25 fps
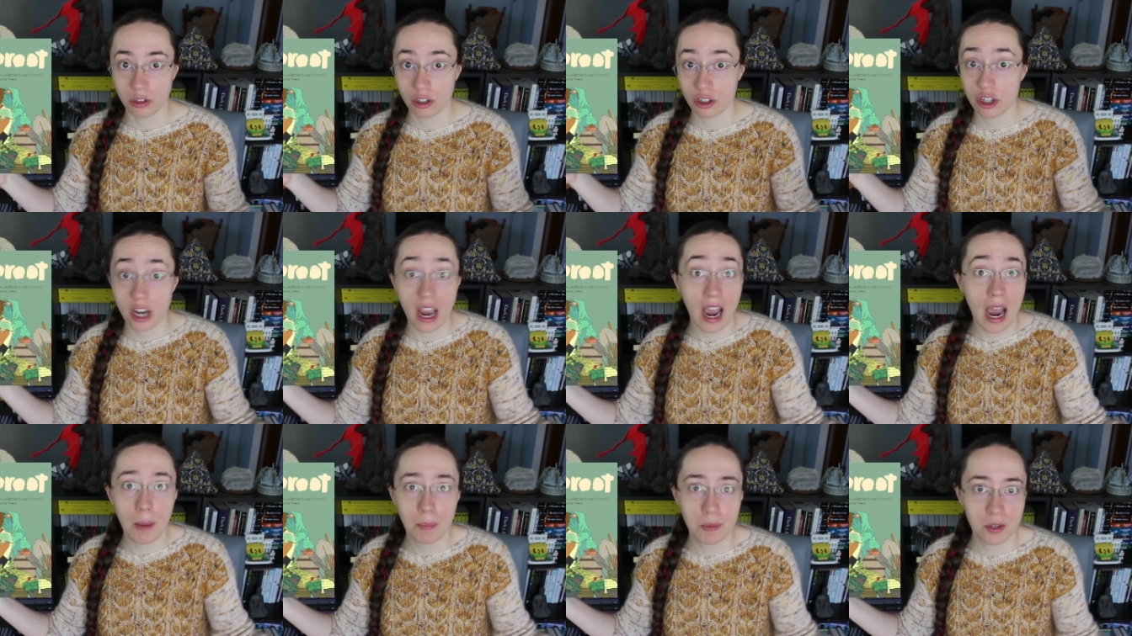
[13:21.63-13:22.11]

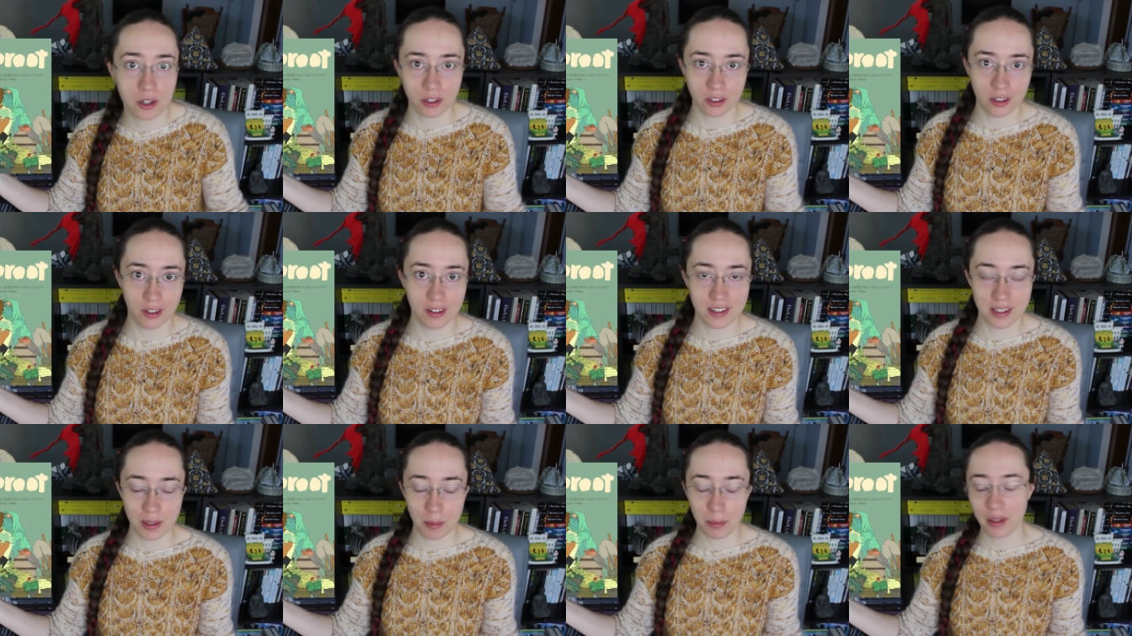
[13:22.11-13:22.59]
chapter
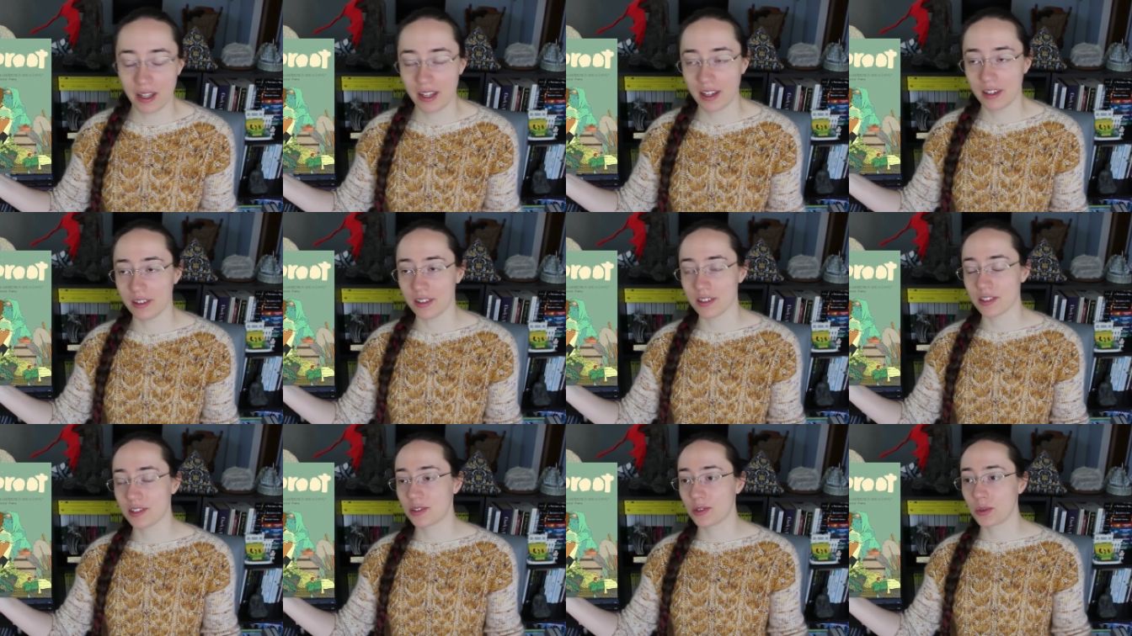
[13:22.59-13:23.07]
or something
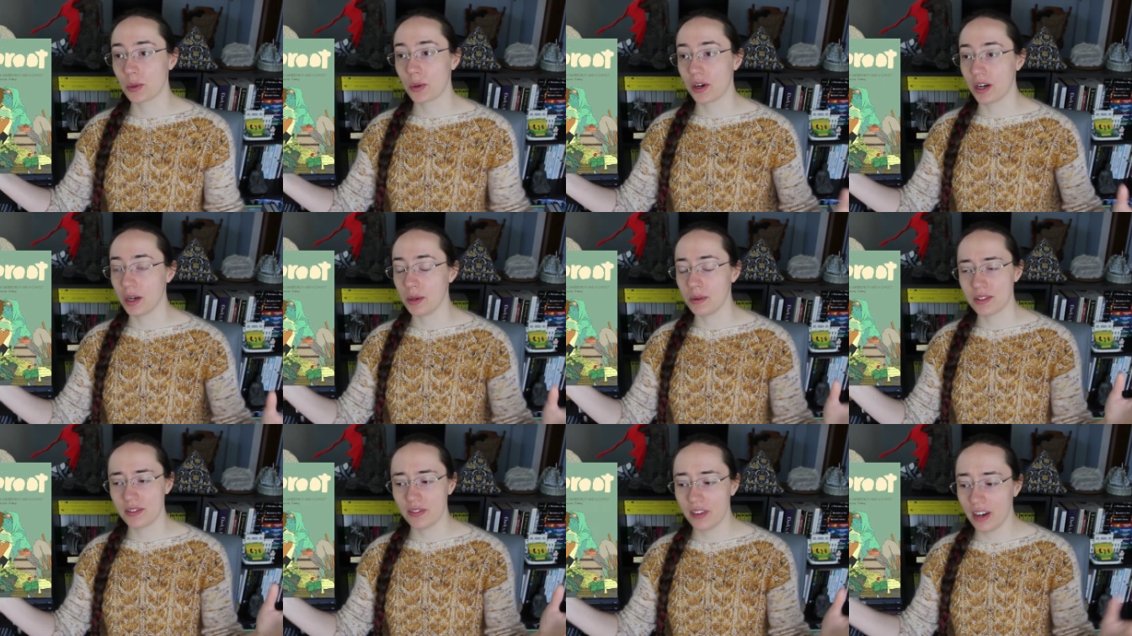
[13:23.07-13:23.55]
in the
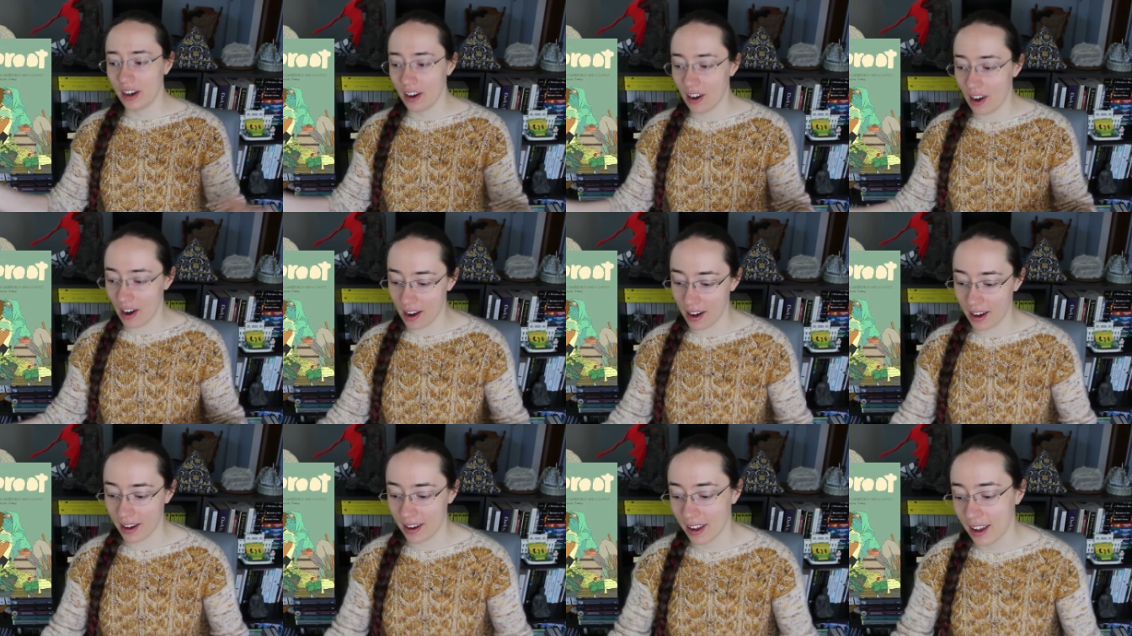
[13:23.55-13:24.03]
story. It was very
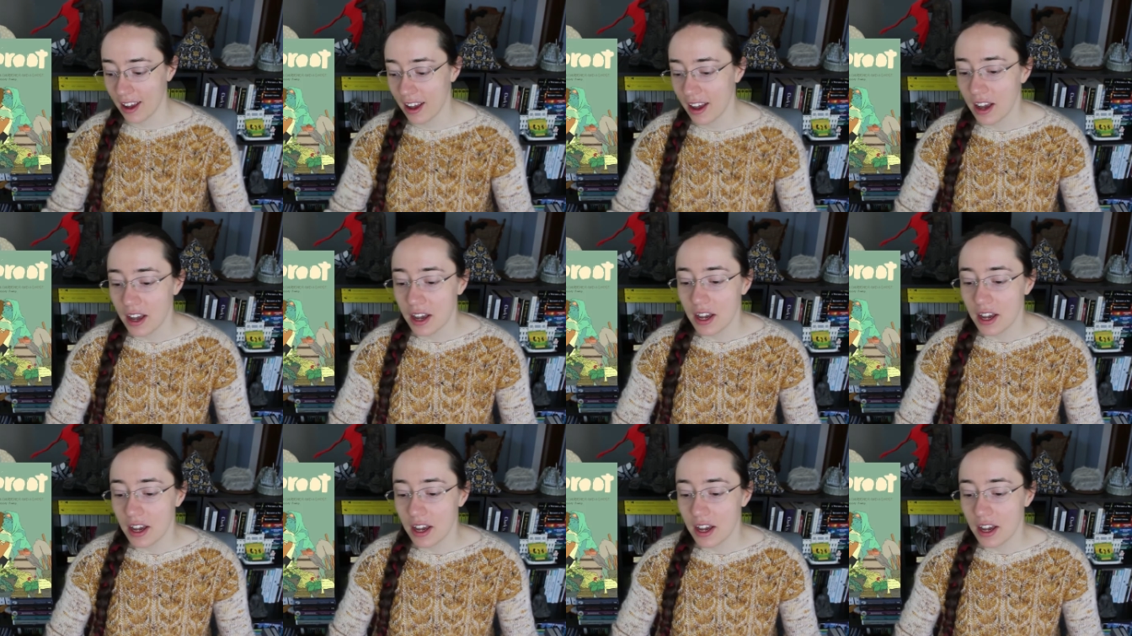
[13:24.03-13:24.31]
odd.